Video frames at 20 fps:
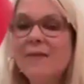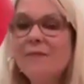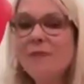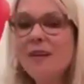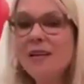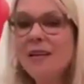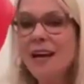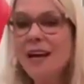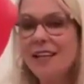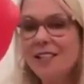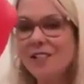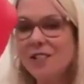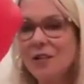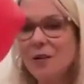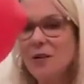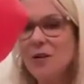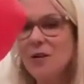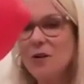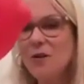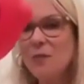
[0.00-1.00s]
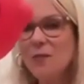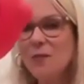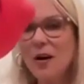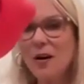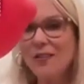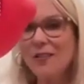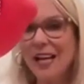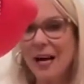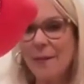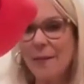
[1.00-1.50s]
me an answer. Who knows
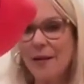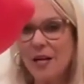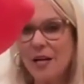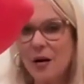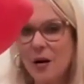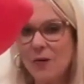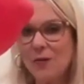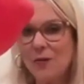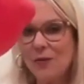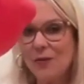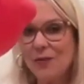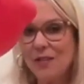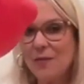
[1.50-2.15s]
how many holes are in the